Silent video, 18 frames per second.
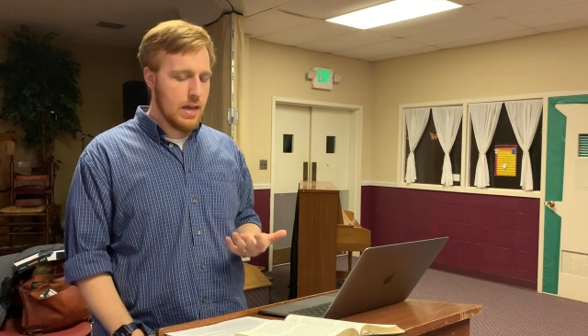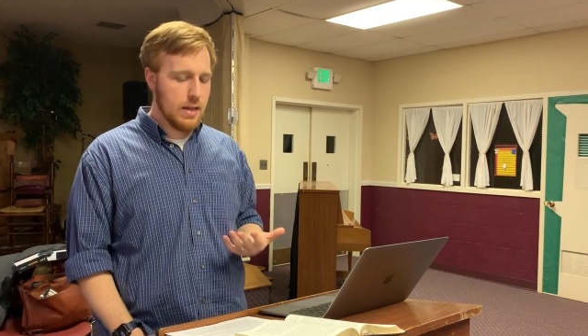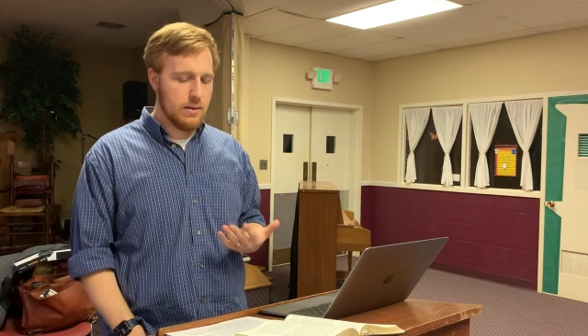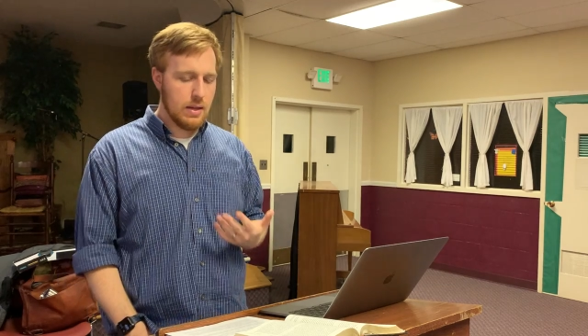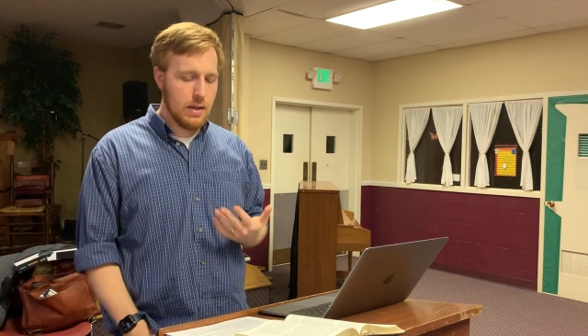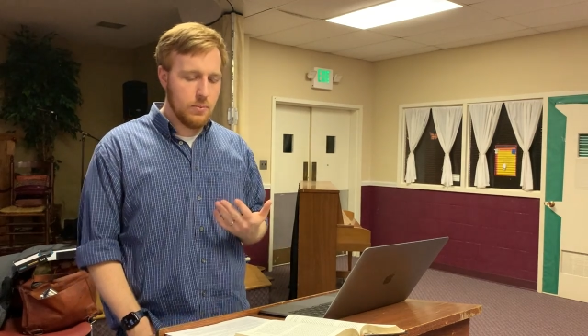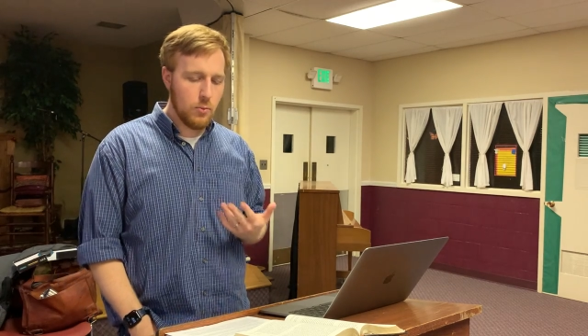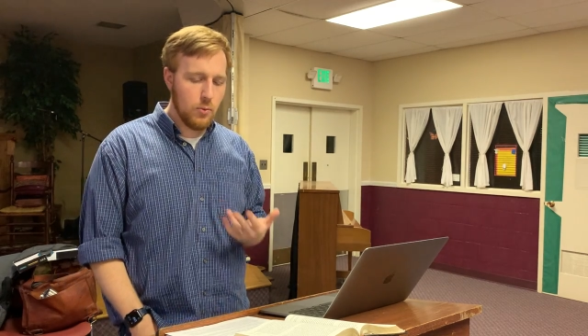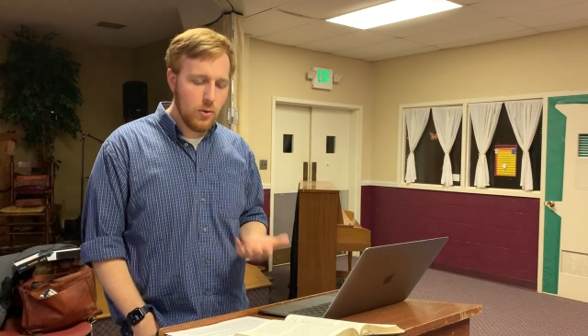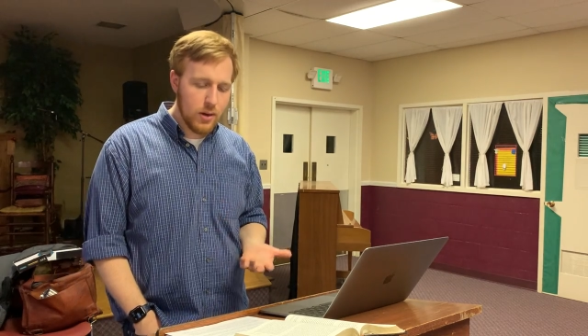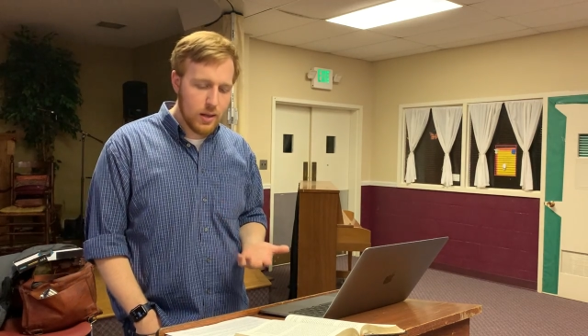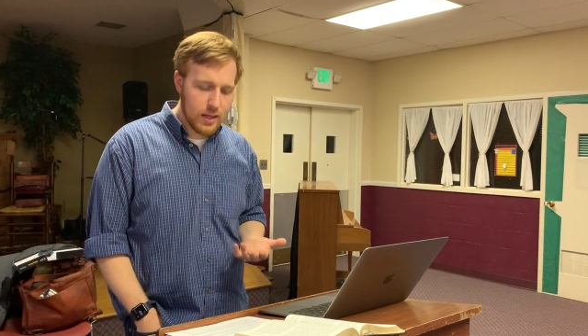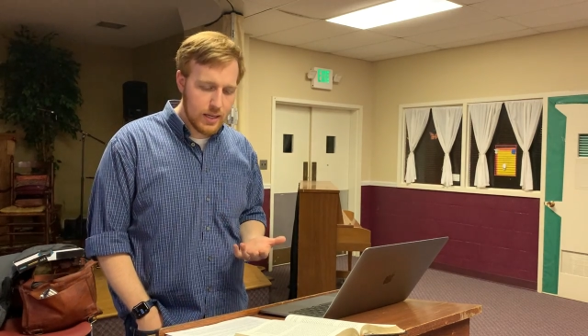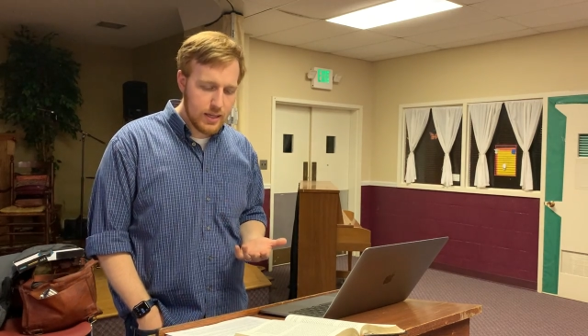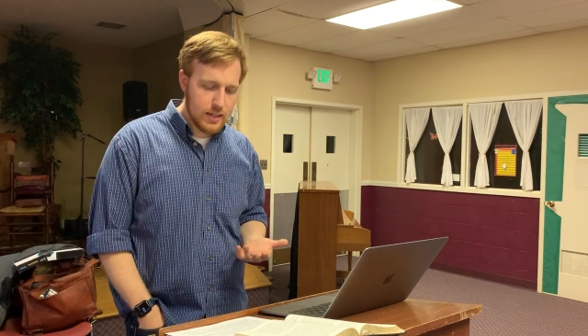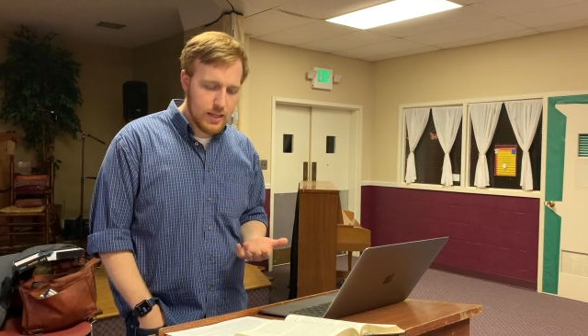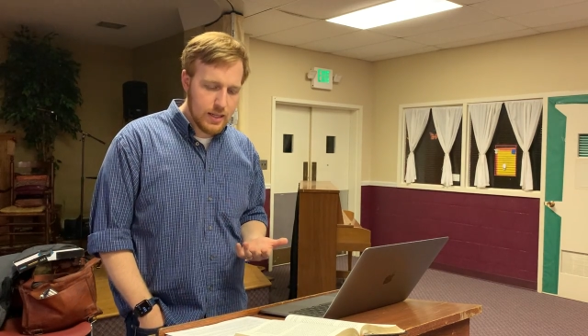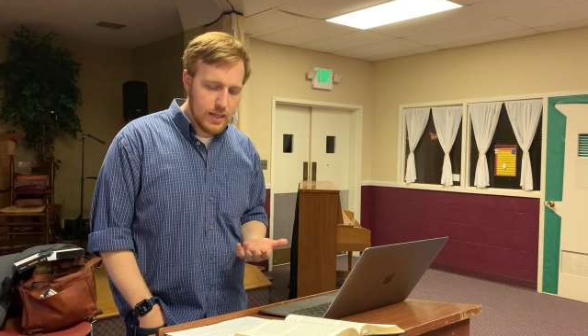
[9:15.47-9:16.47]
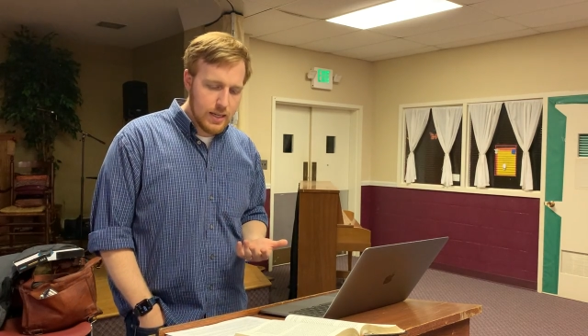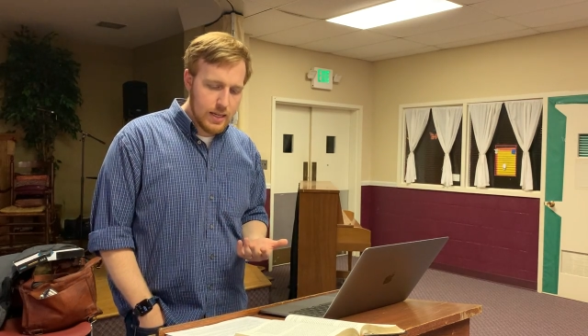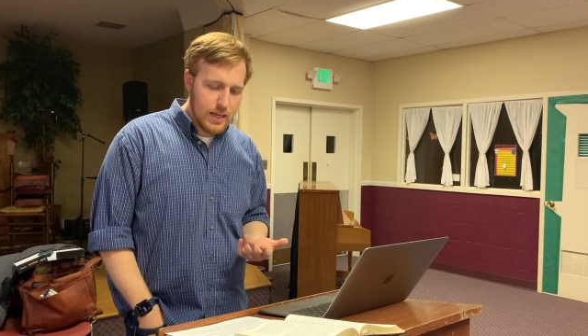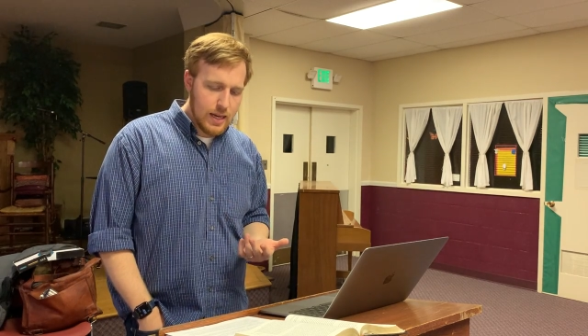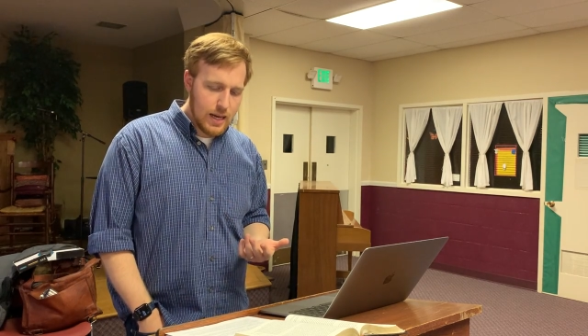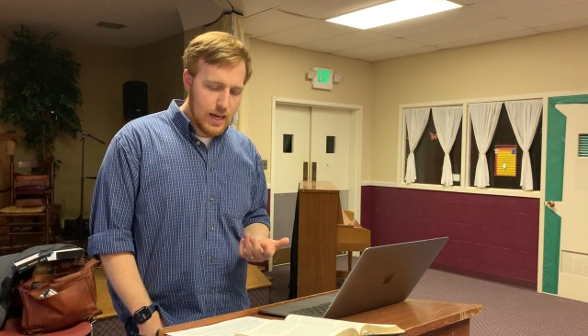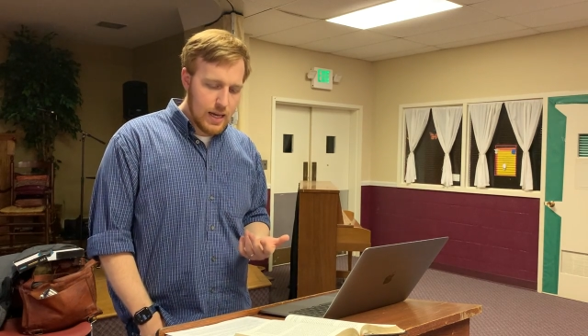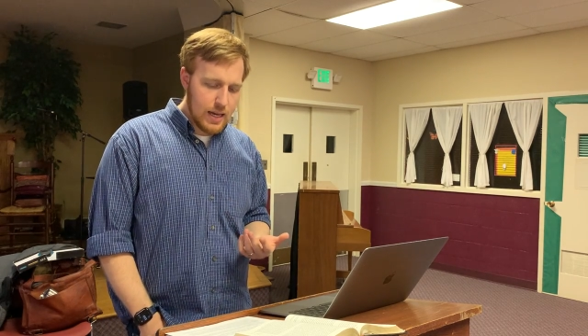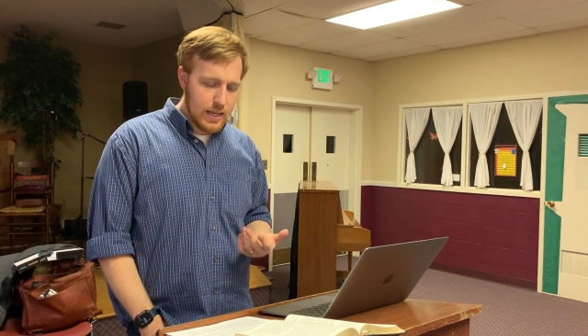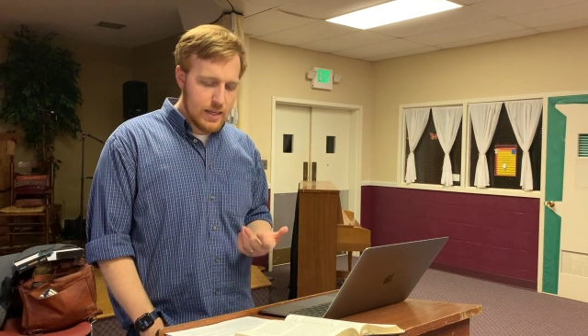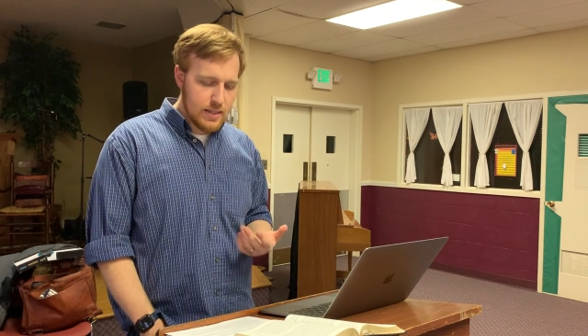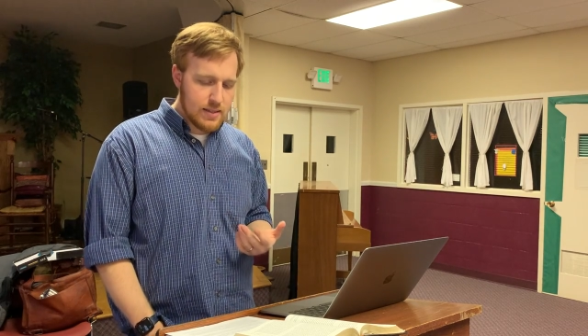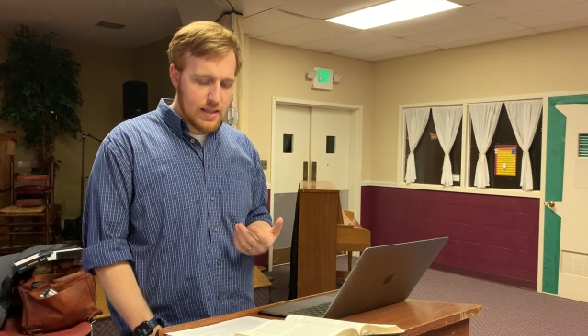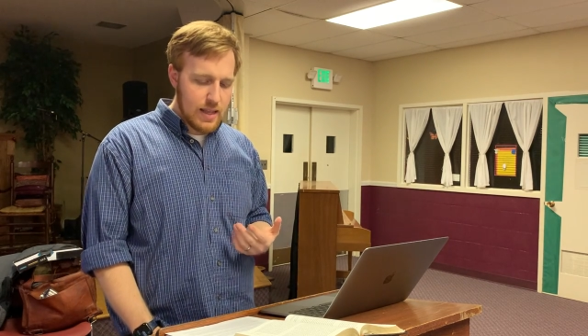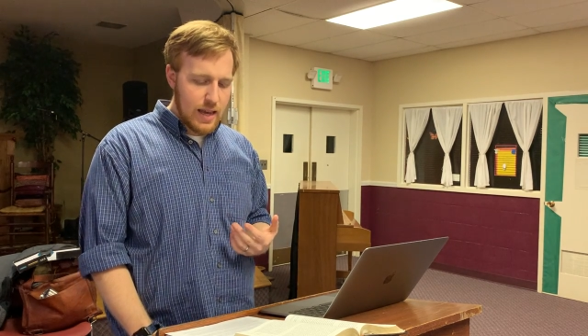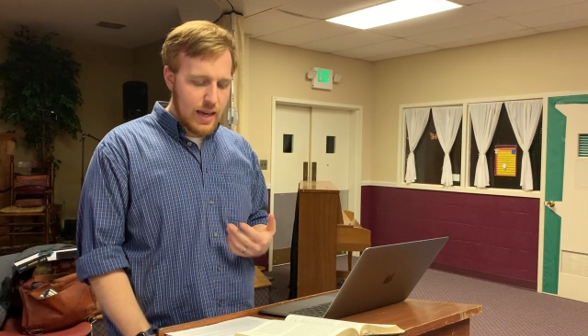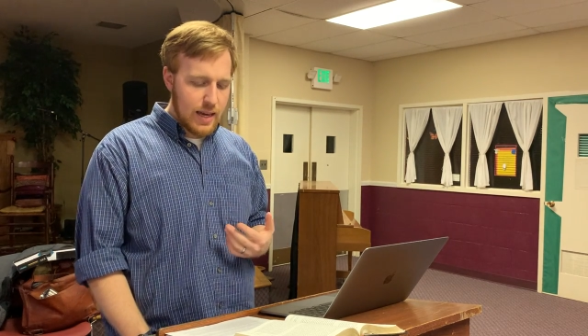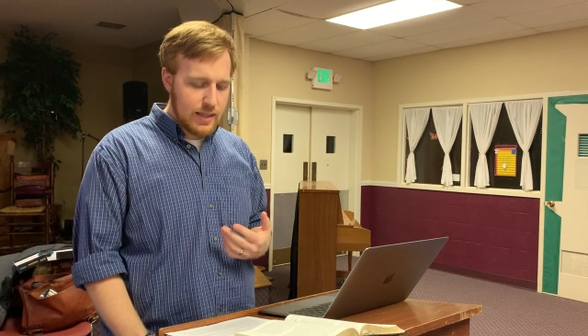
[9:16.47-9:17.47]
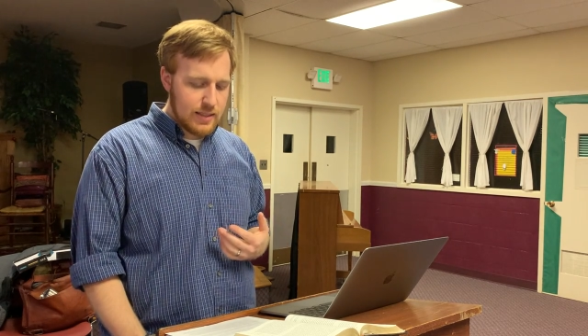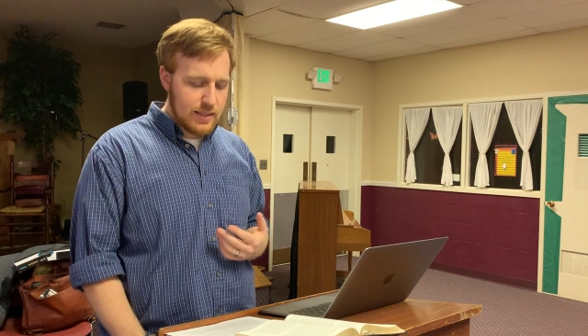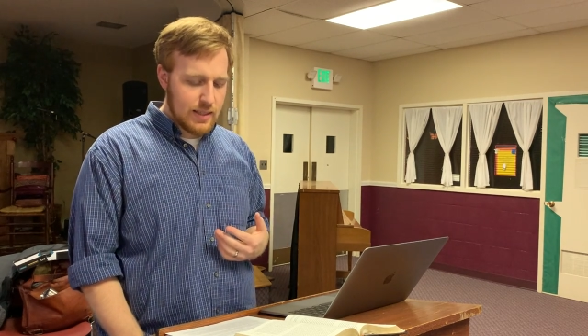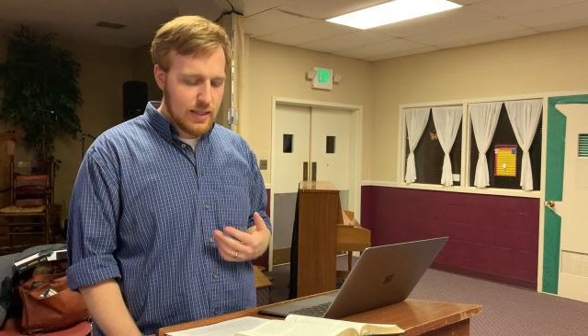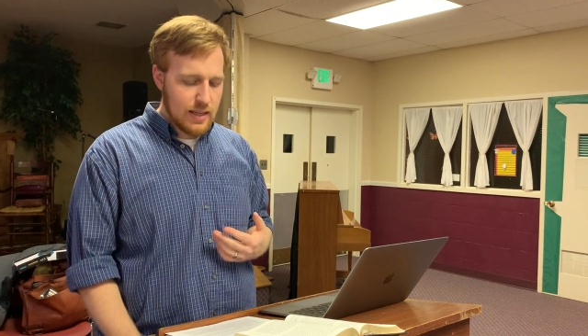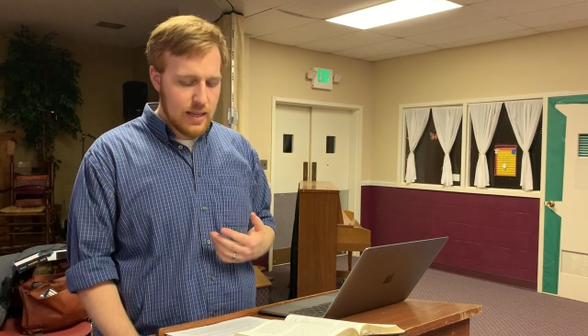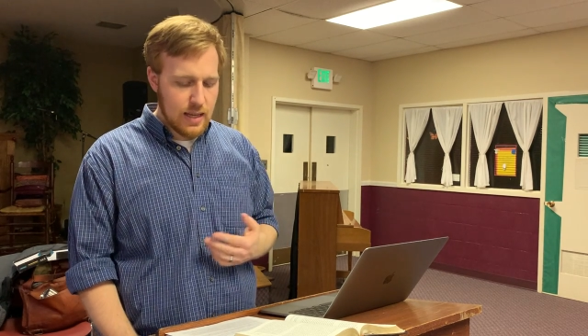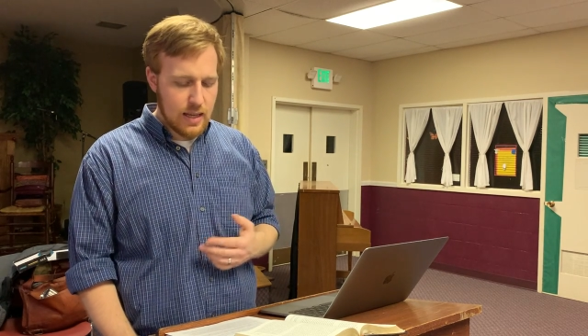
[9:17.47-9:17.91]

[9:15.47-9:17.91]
And one, is that